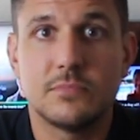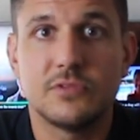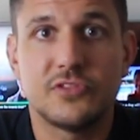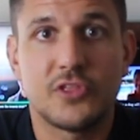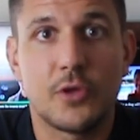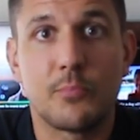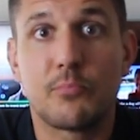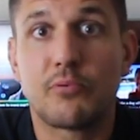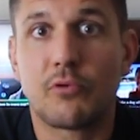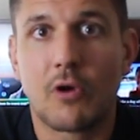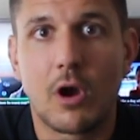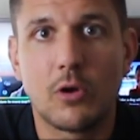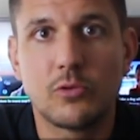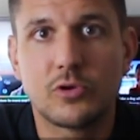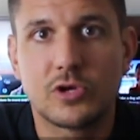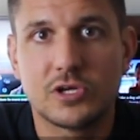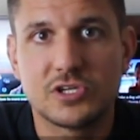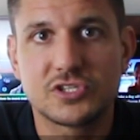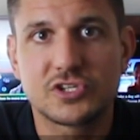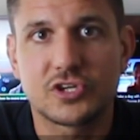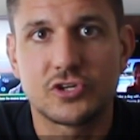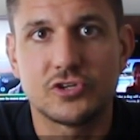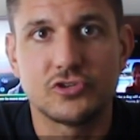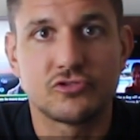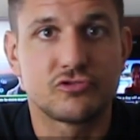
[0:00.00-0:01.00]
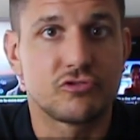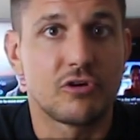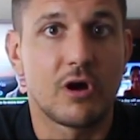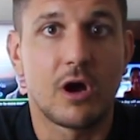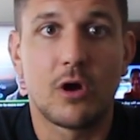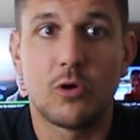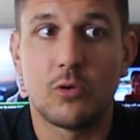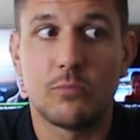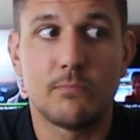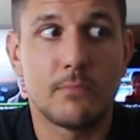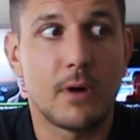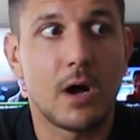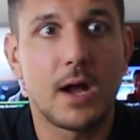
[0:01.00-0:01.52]
the broker's
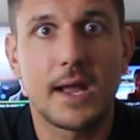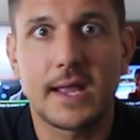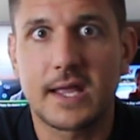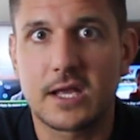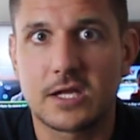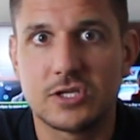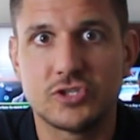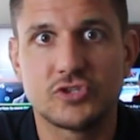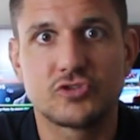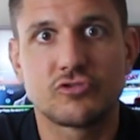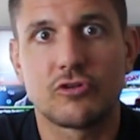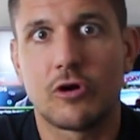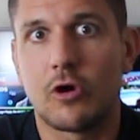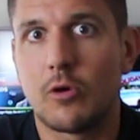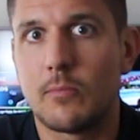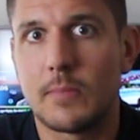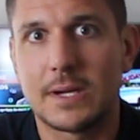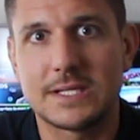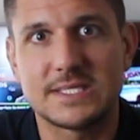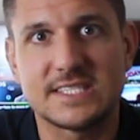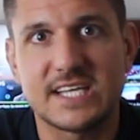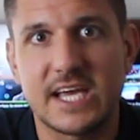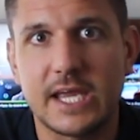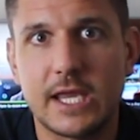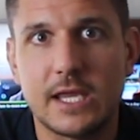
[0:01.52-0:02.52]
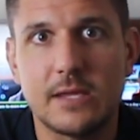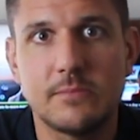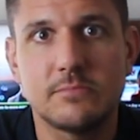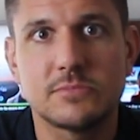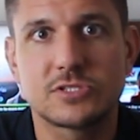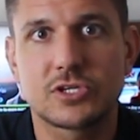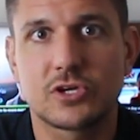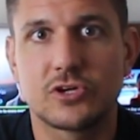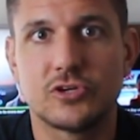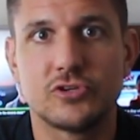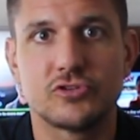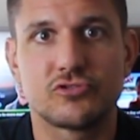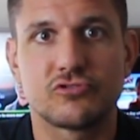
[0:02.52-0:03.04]
control, my control, my
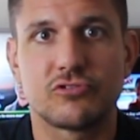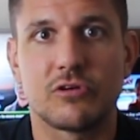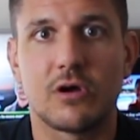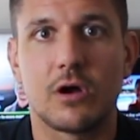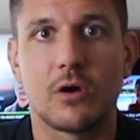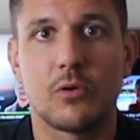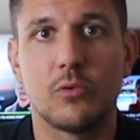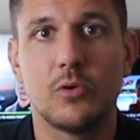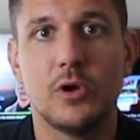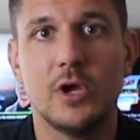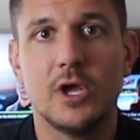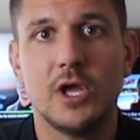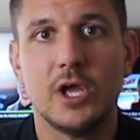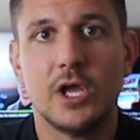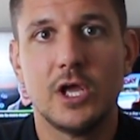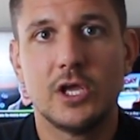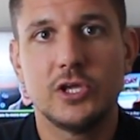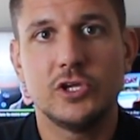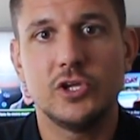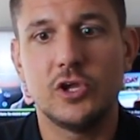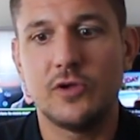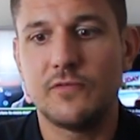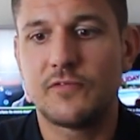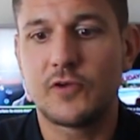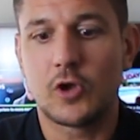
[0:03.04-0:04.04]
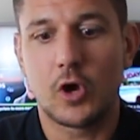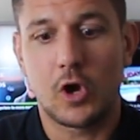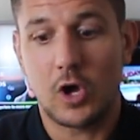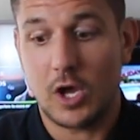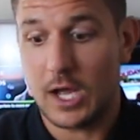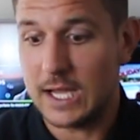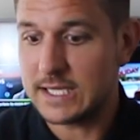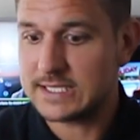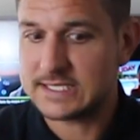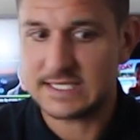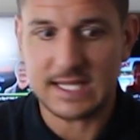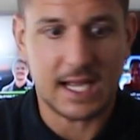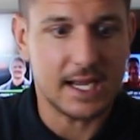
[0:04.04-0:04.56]
team's control. You've
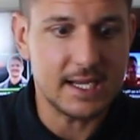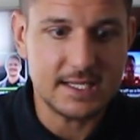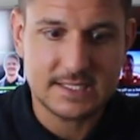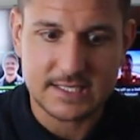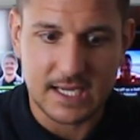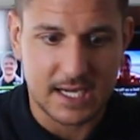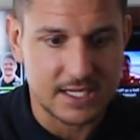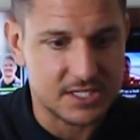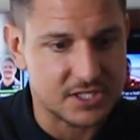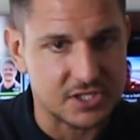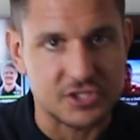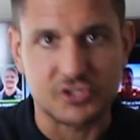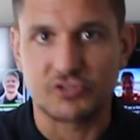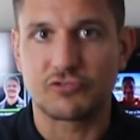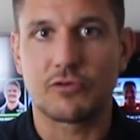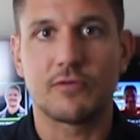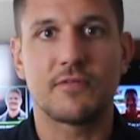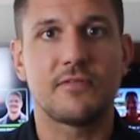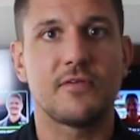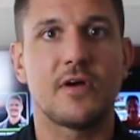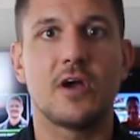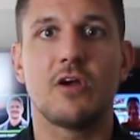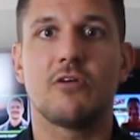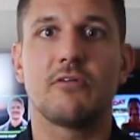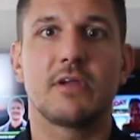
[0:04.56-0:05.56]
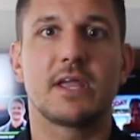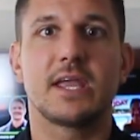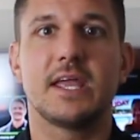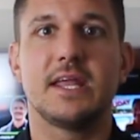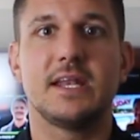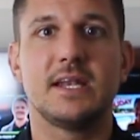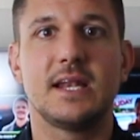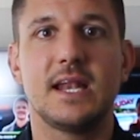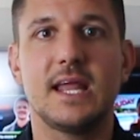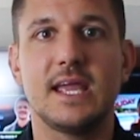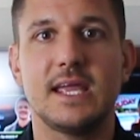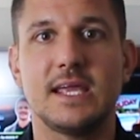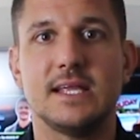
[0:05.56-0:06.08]
got estate agents referring
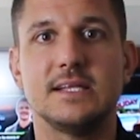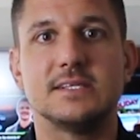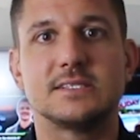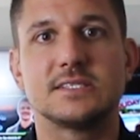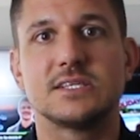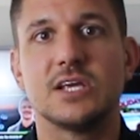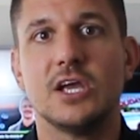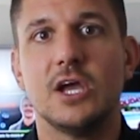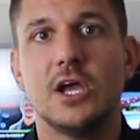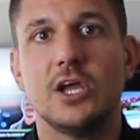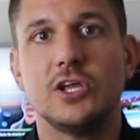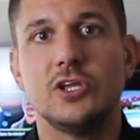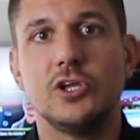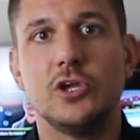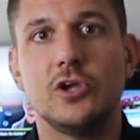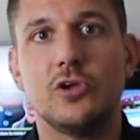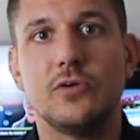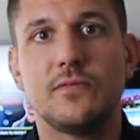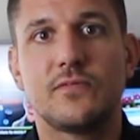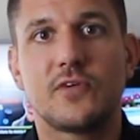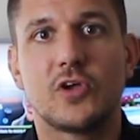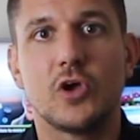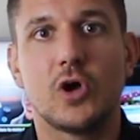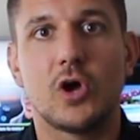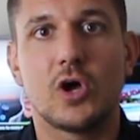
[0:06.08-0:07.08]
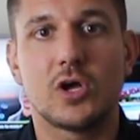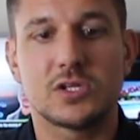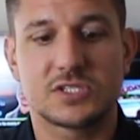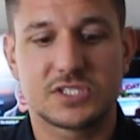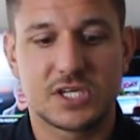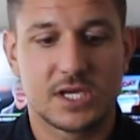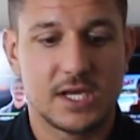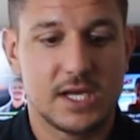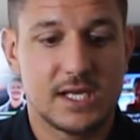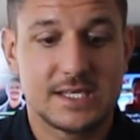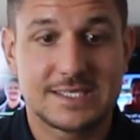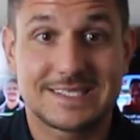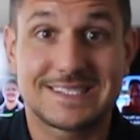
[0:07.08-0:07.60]
in leads. You've
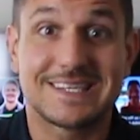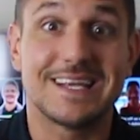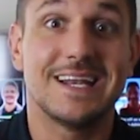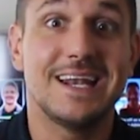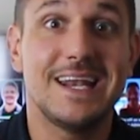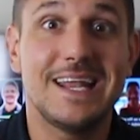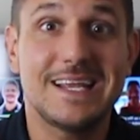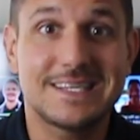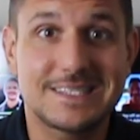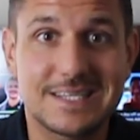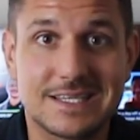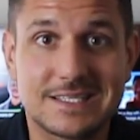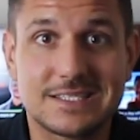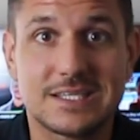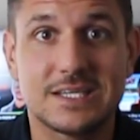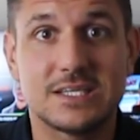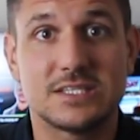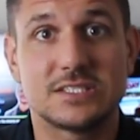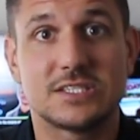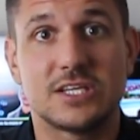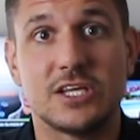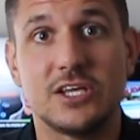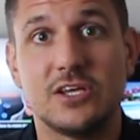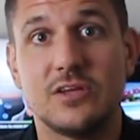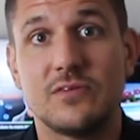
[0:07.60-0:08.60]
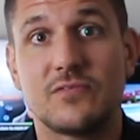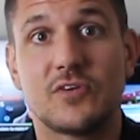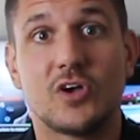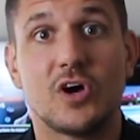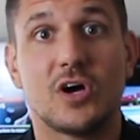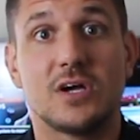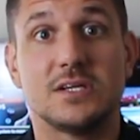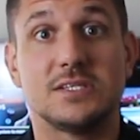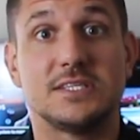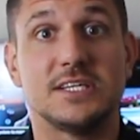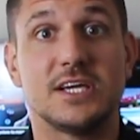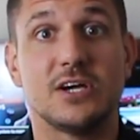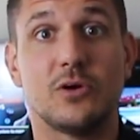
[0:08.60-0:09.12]
got solicitors that you've
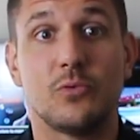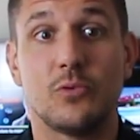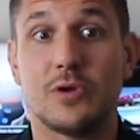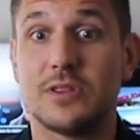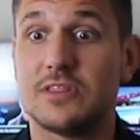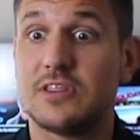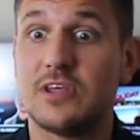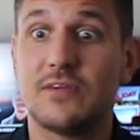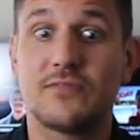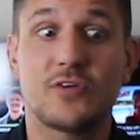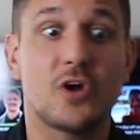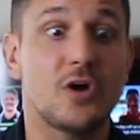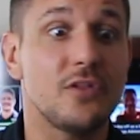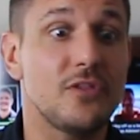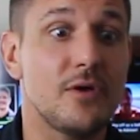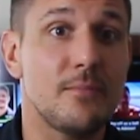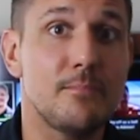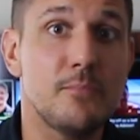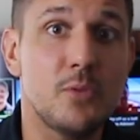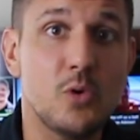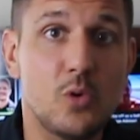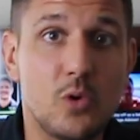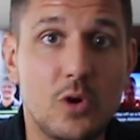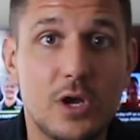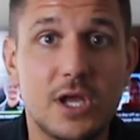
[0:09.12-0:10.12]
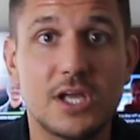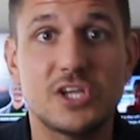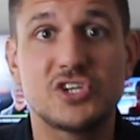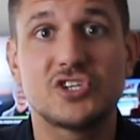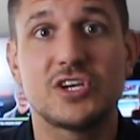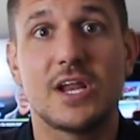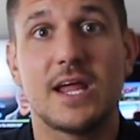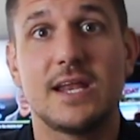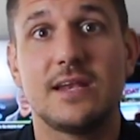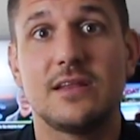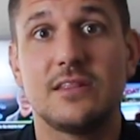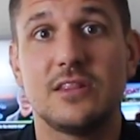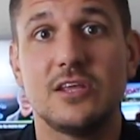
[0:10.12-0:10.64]
got to deal with. You've got the mortgage
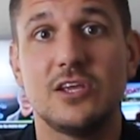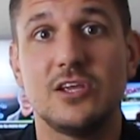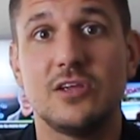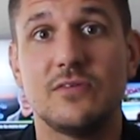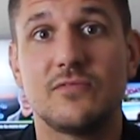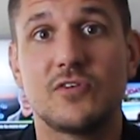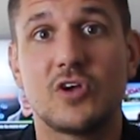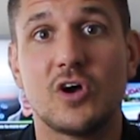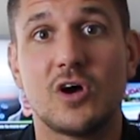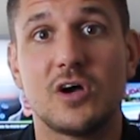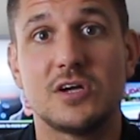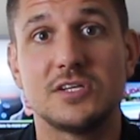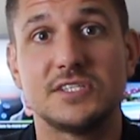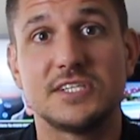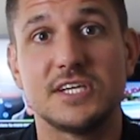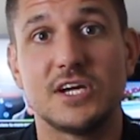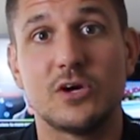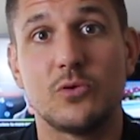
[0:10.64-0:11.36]
lender that you've got to